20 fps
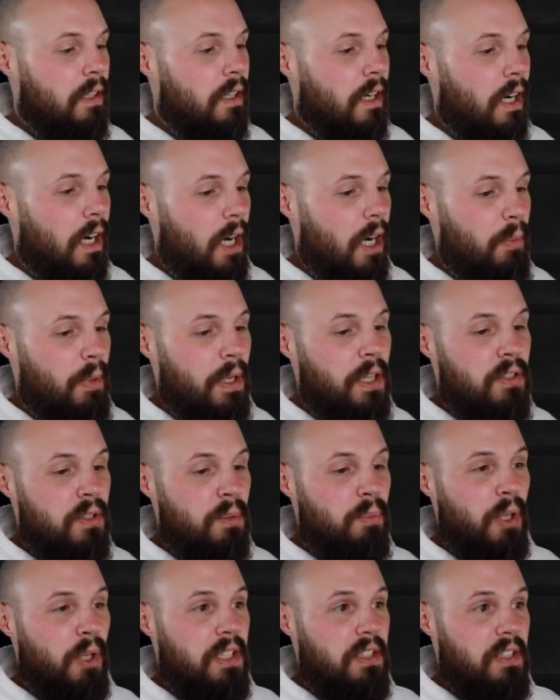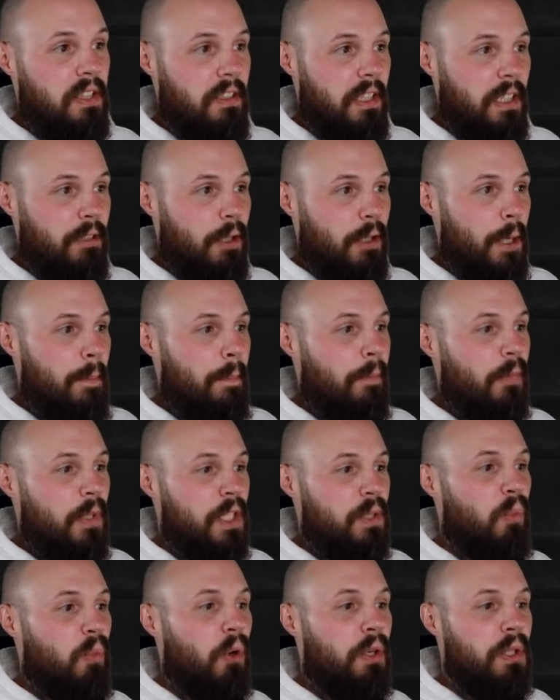Uh, but here's the pricing thing, right?
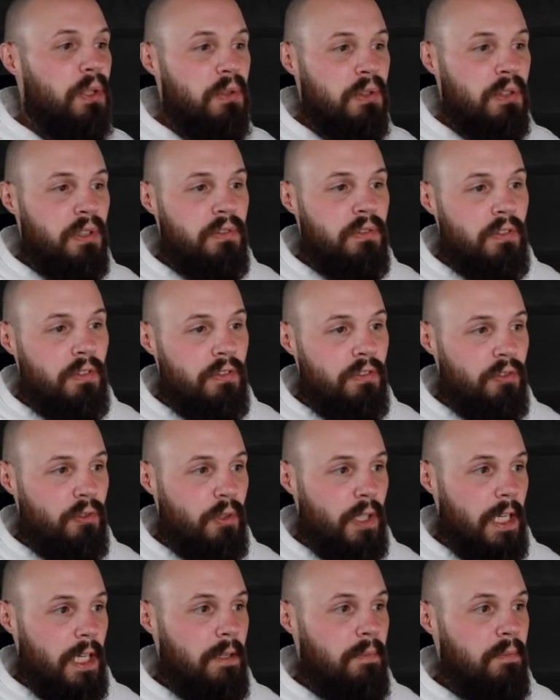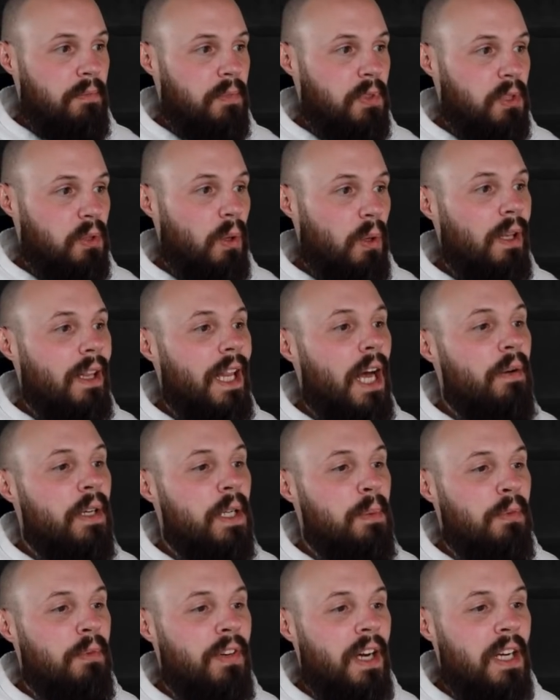Reach more users for free. So
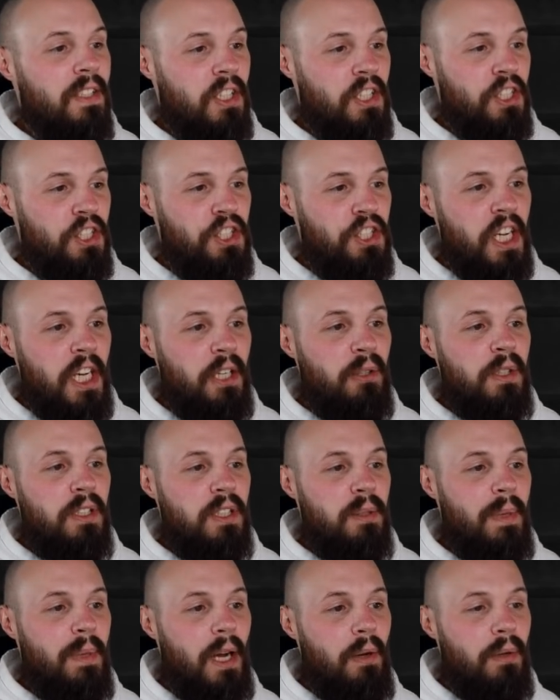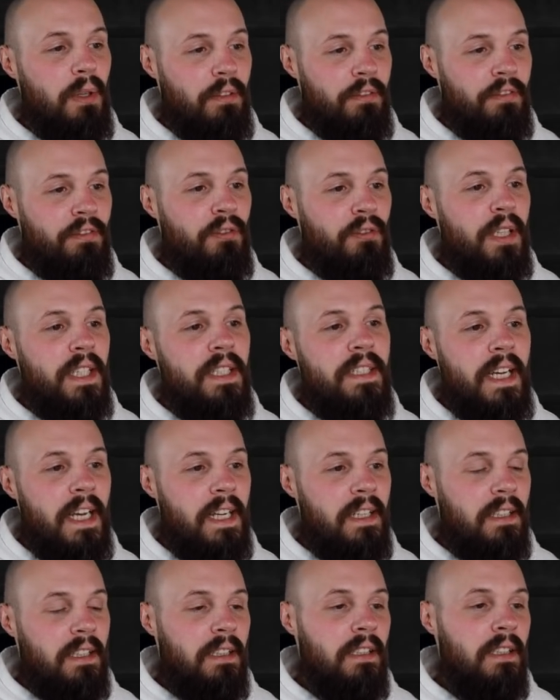CloudKit provides a generous amount of free
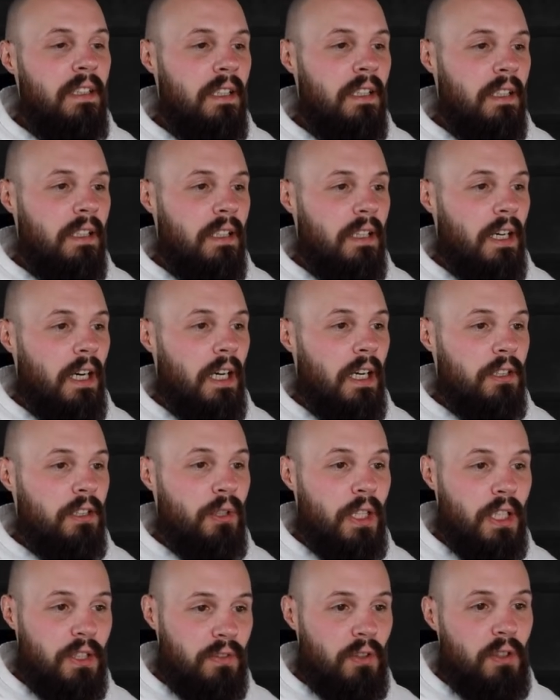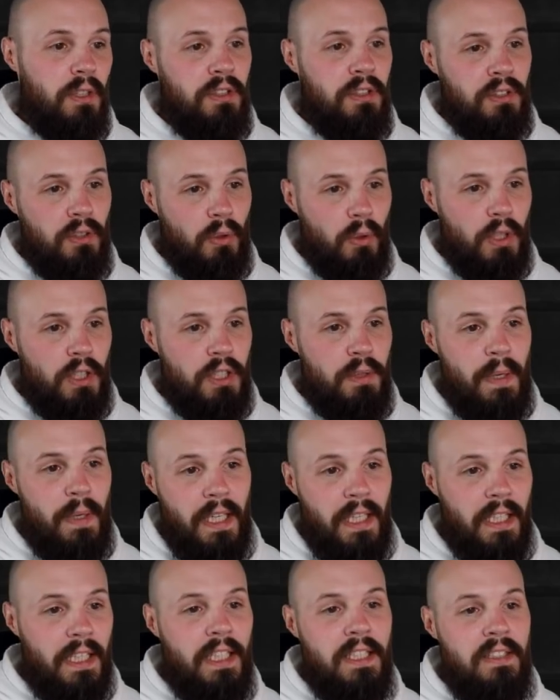data uh, transfer and storage,
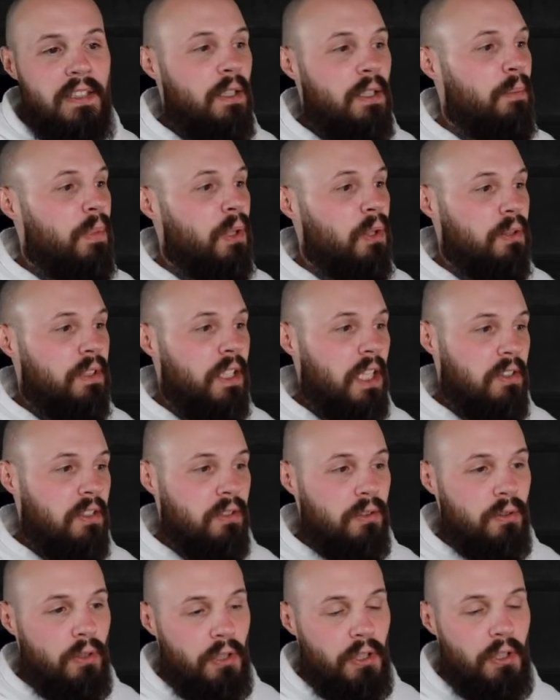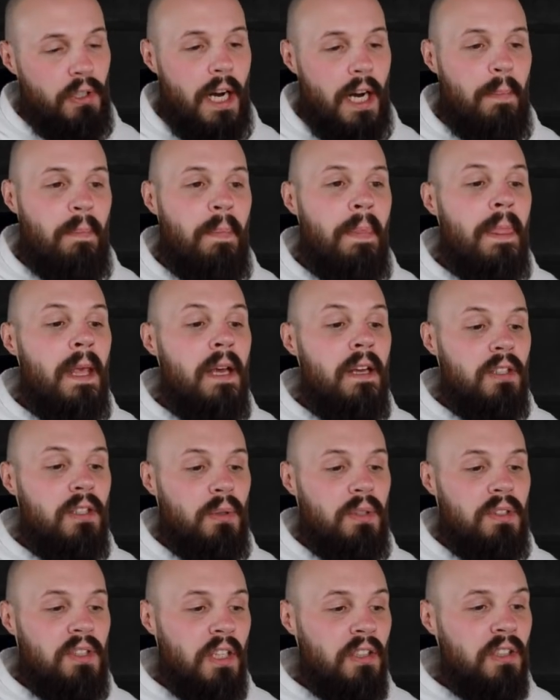making it easy to build, test, and grow your app. So
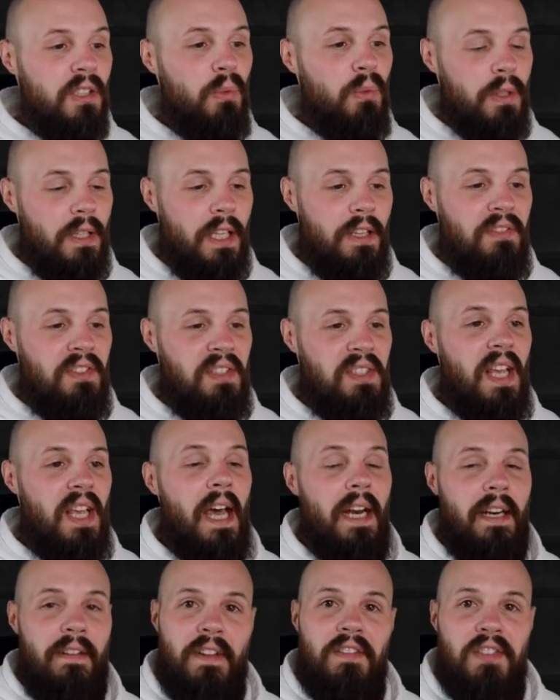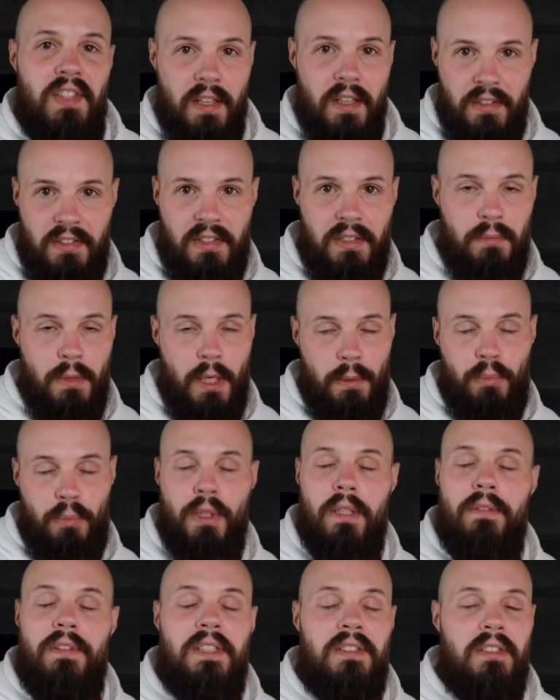essentially what they've said, and they've said this in, in
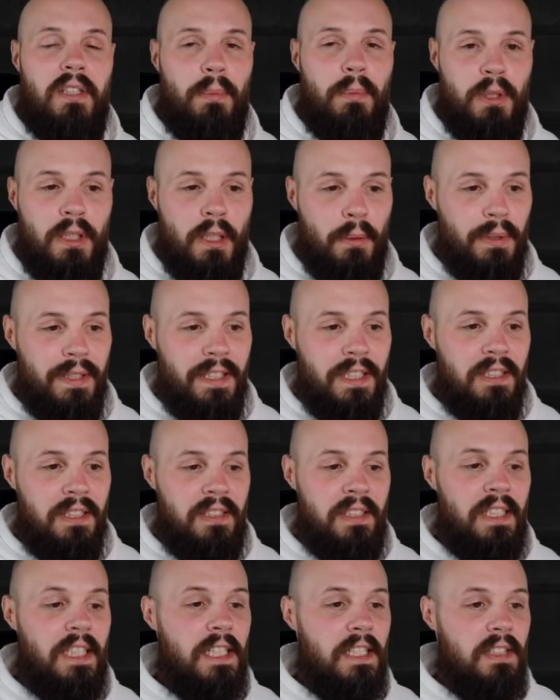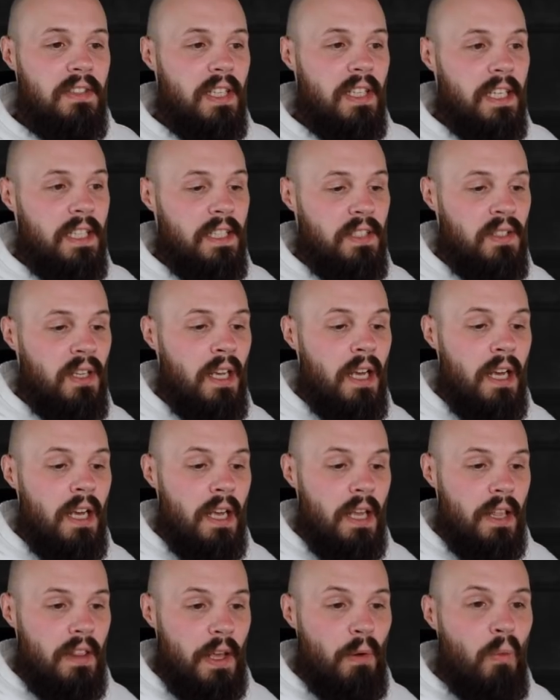previous WWDCs, is
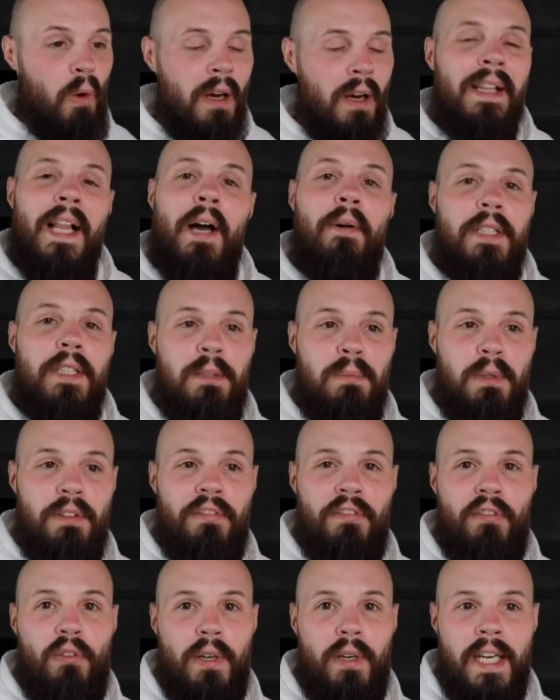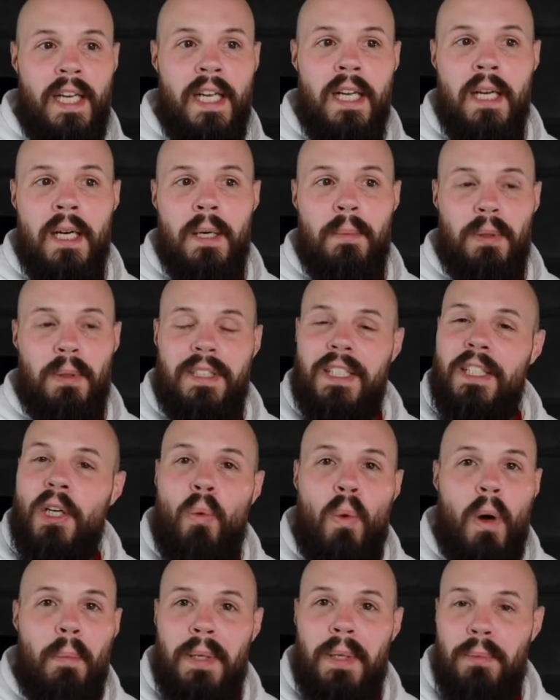they want CloudKit to be free, but they don't
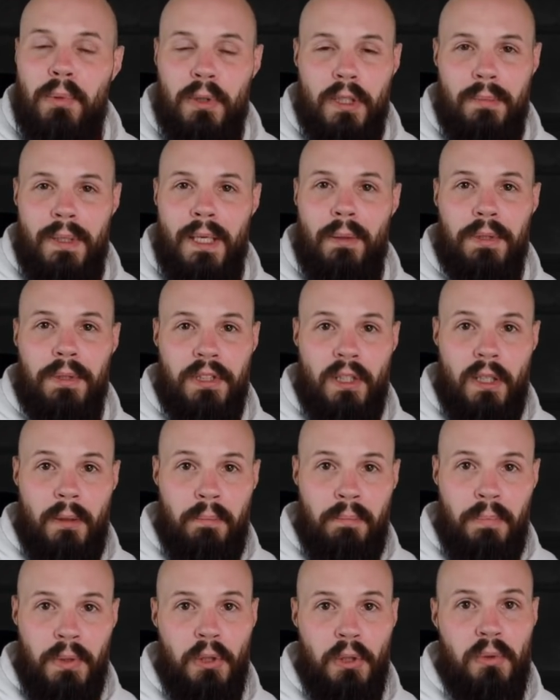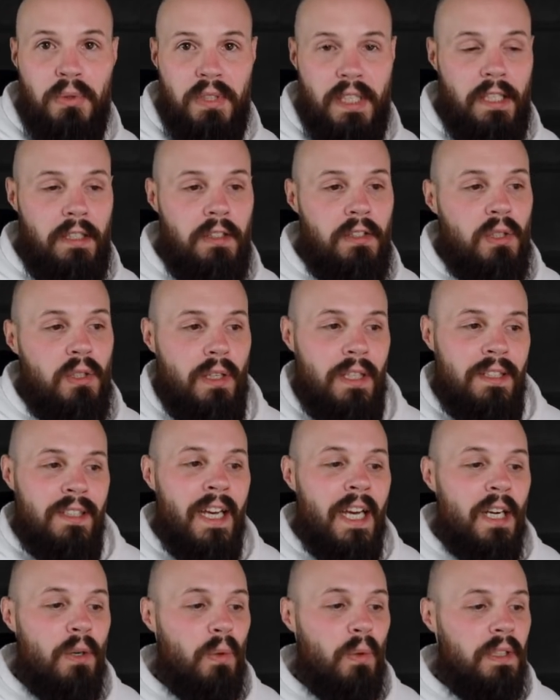want people to be able to abuse it. So that's
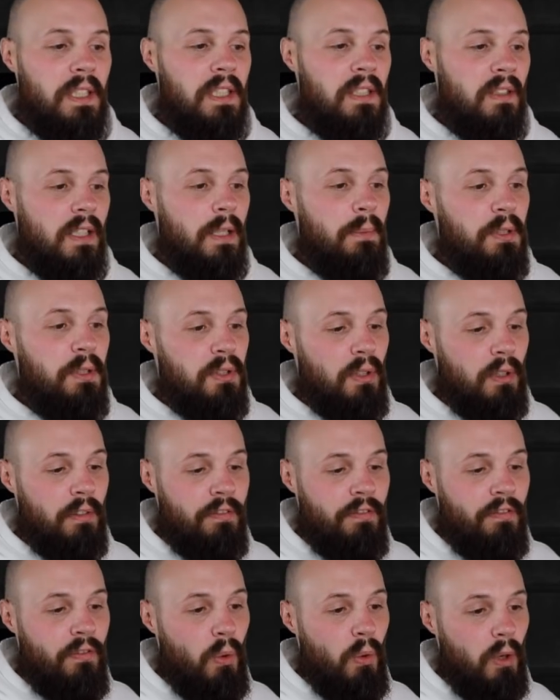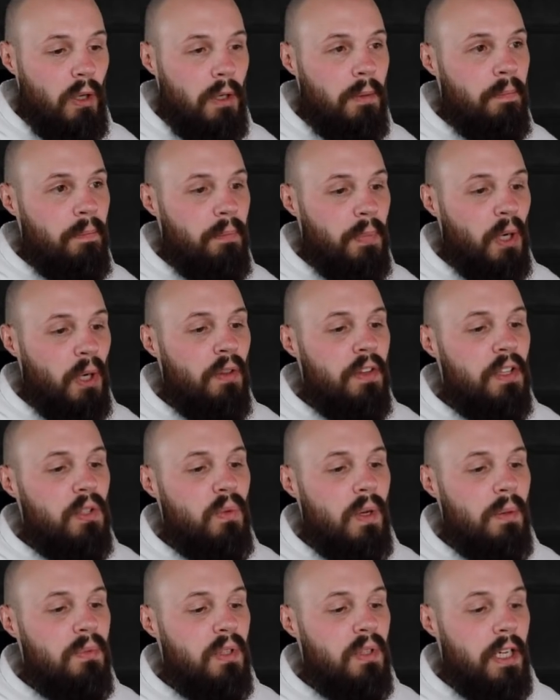kind of what these limits are for. But on this
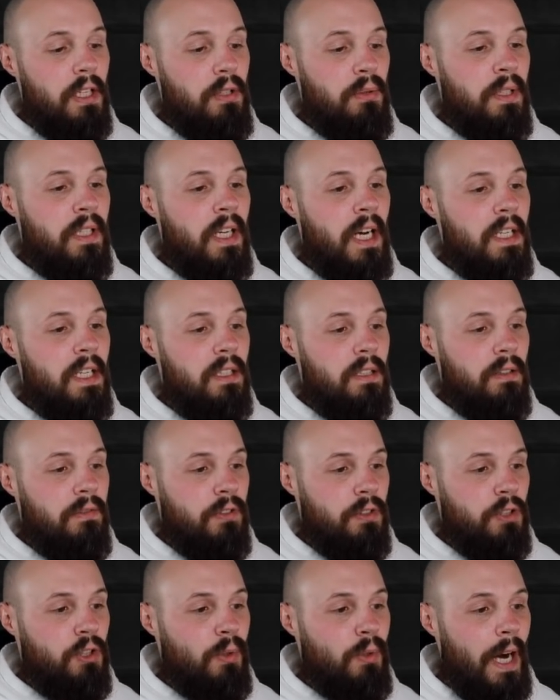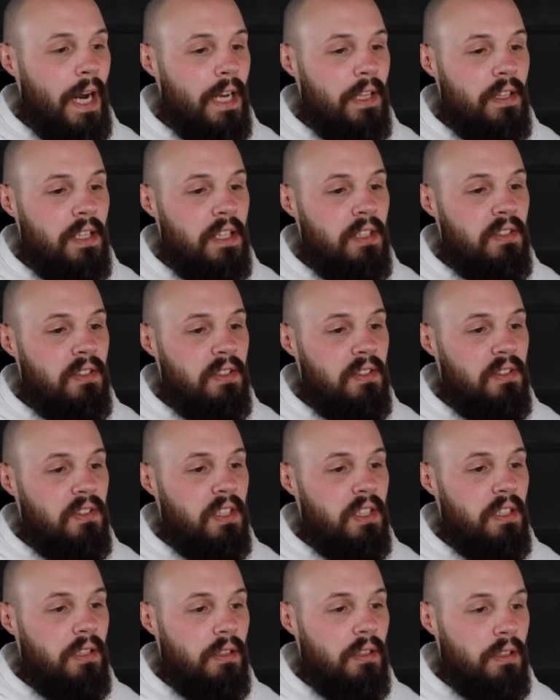website, you can kind of drag this and see
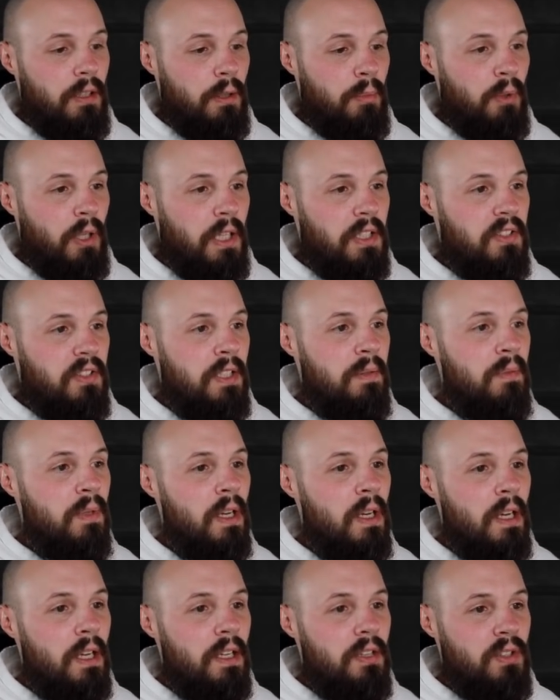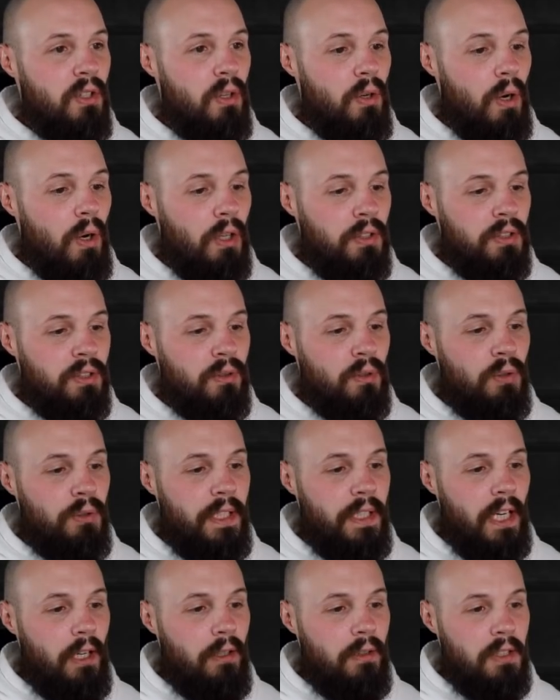your, your pricing. So I'll scroll
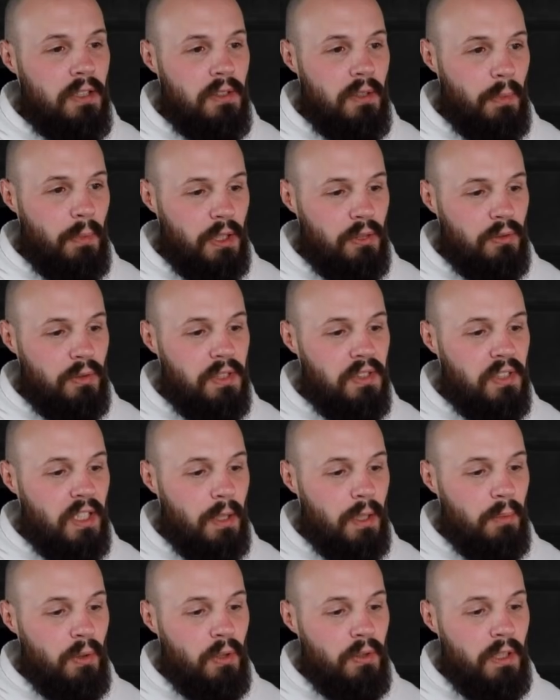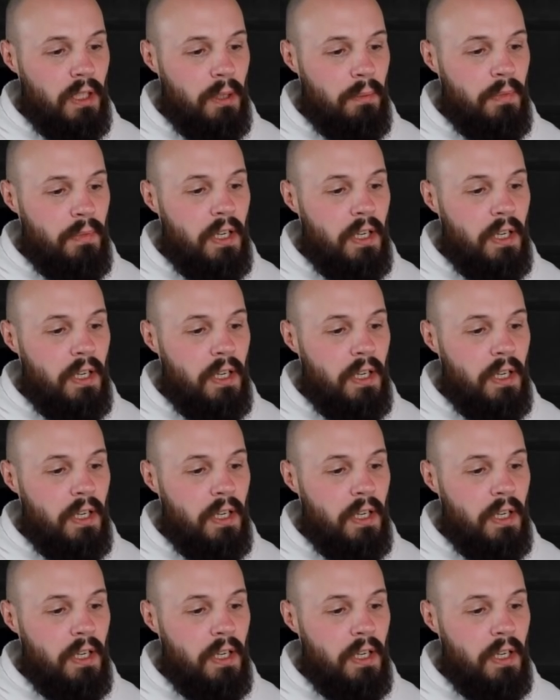down because my screen's kind of blown up.